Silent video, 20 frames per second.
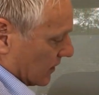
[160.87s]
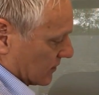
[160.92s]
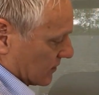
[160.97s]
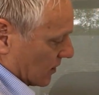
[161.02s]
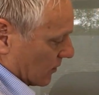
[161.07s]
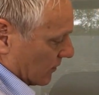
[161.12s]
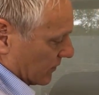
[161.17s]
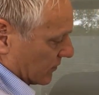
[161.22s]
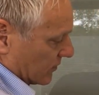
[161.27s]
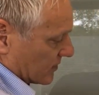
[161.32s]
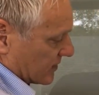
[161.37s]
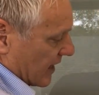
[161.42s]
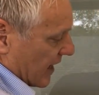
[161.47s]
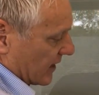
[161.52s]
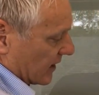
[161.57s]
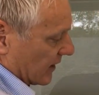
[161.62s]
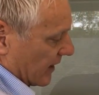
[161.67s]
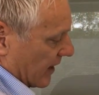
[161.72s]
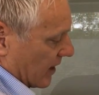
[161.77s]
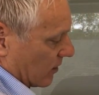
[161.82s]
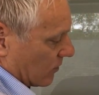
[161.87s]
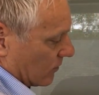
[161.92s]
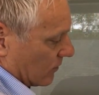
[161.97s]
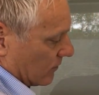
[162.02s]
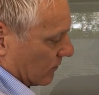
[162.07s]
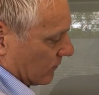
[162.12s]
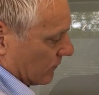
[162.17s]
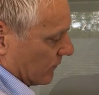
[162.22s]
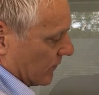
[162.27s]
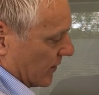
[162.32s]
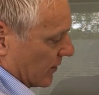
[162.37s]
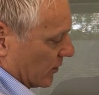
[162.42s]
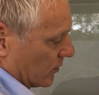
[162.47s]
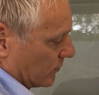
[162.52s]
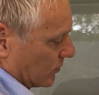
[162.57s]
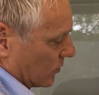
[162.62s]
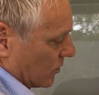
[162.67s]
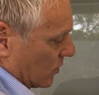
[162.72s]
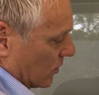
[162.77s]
So we just added our variable